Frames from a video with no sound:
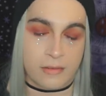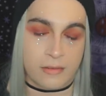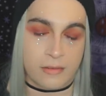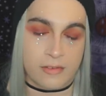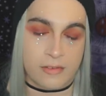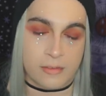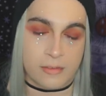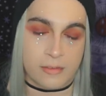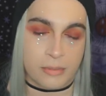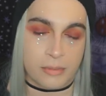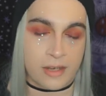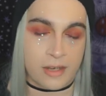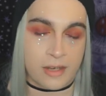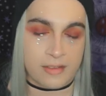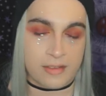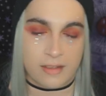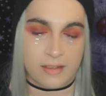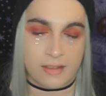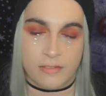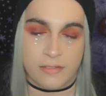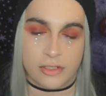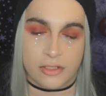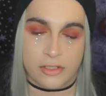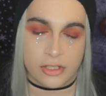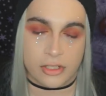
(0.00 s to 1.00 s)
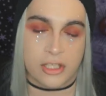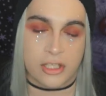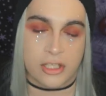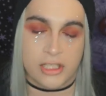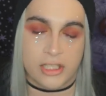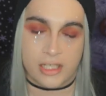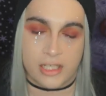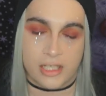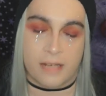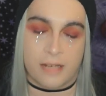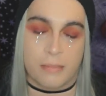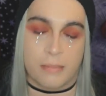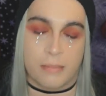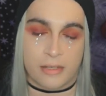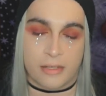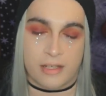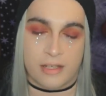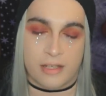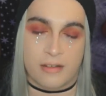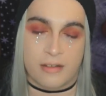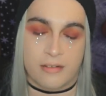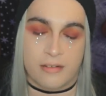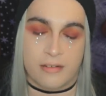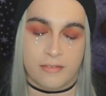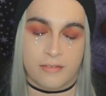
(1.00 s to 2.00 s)
because the price I have to charge to get it
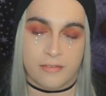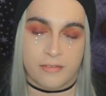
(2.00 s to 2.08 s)
printed